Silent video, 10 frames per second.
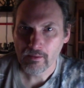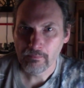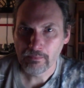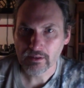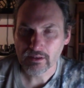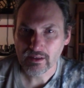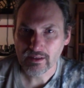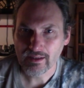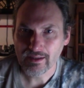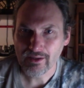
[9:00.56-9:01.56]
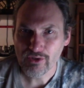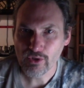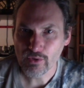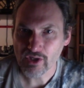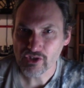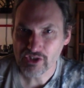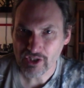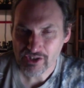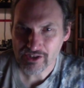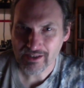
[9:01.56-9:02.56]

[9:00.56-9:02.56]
but you are just